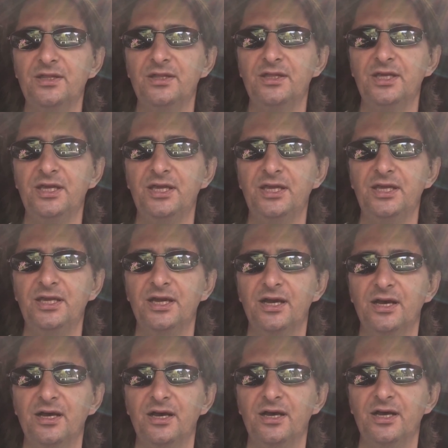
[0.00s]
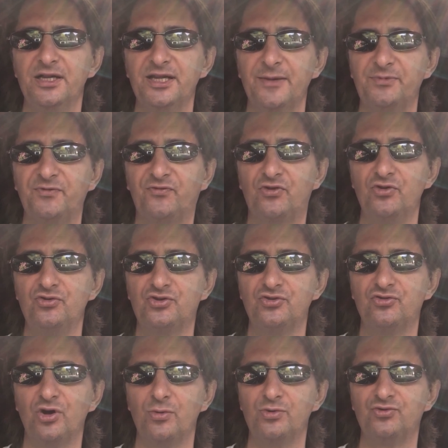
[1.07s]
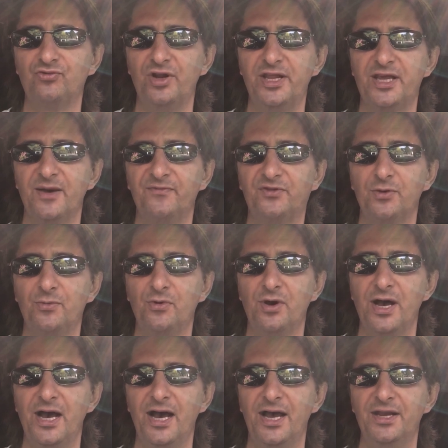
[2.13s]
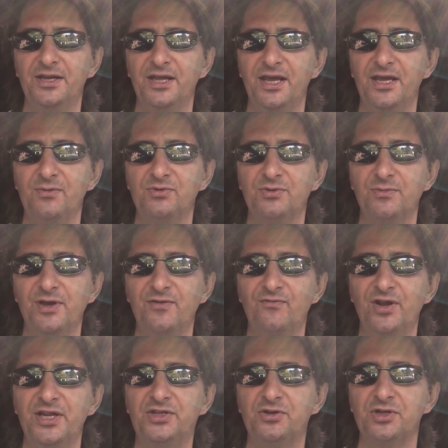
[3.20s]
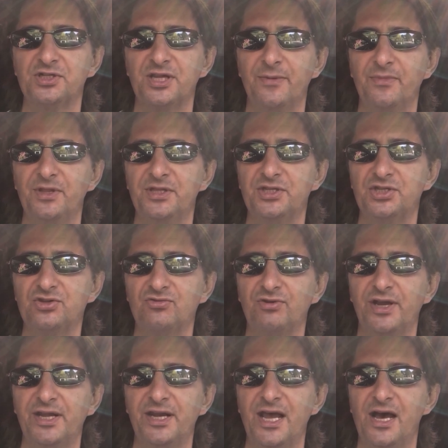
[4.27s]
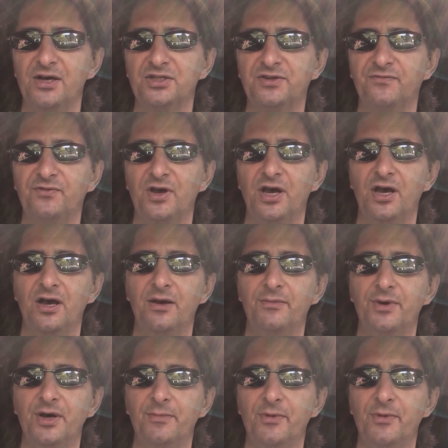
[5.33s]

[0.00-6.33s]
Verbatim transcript: the adaptive cruise control was really comfortable and it, it really took some of the strain out of um, a